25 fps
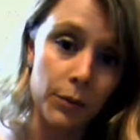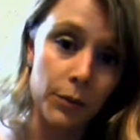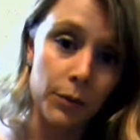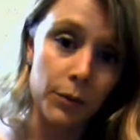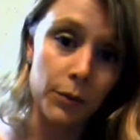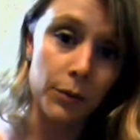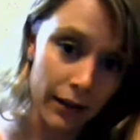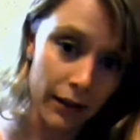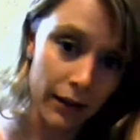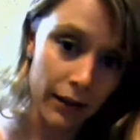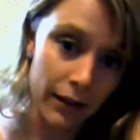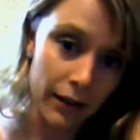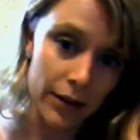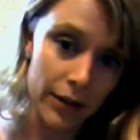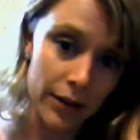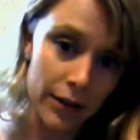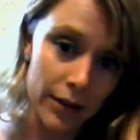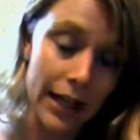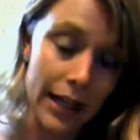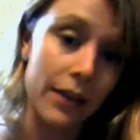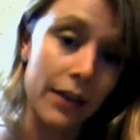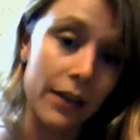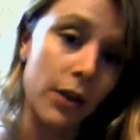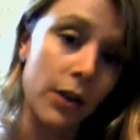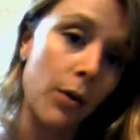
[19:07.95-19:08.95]

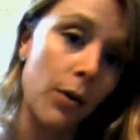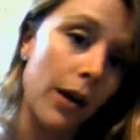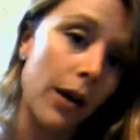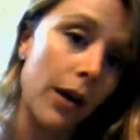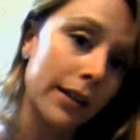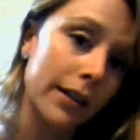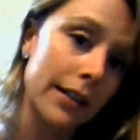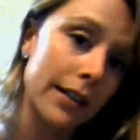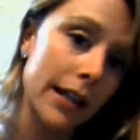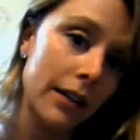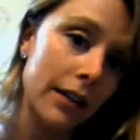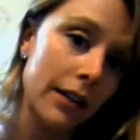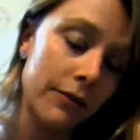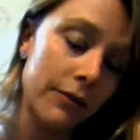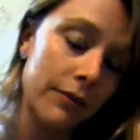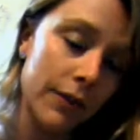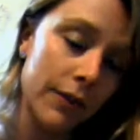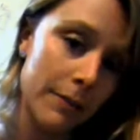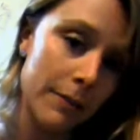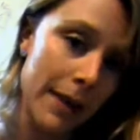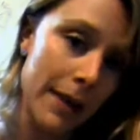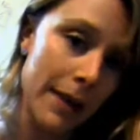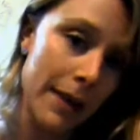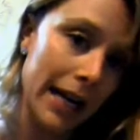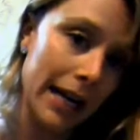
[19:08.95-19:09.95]
retailers and the qualitative
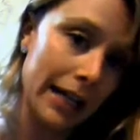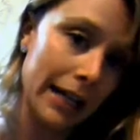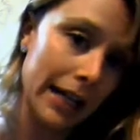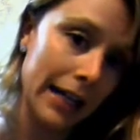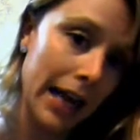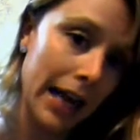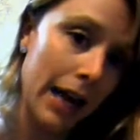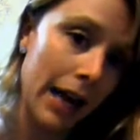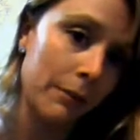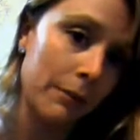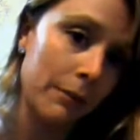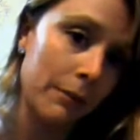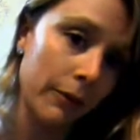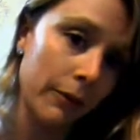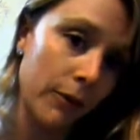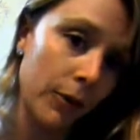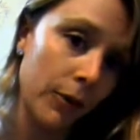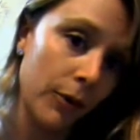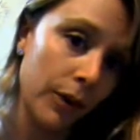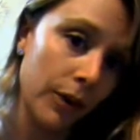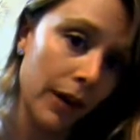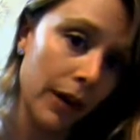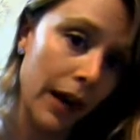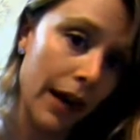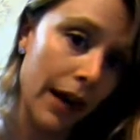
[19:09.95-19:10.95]
feedback I had gotten
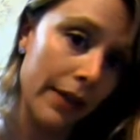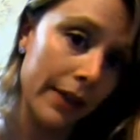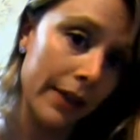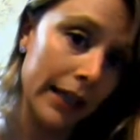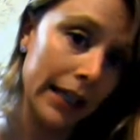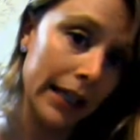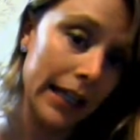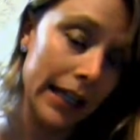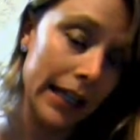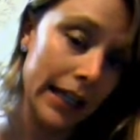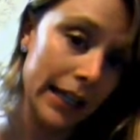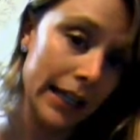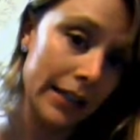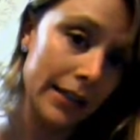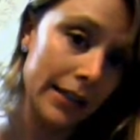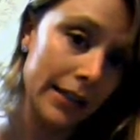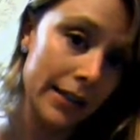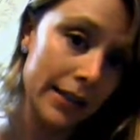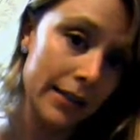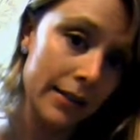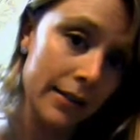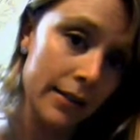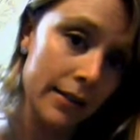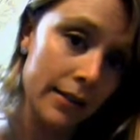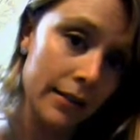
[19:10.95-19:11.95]
before on the
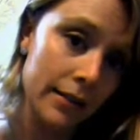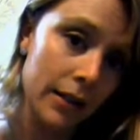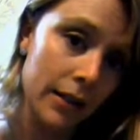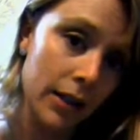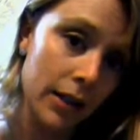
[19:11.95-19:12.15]
kids,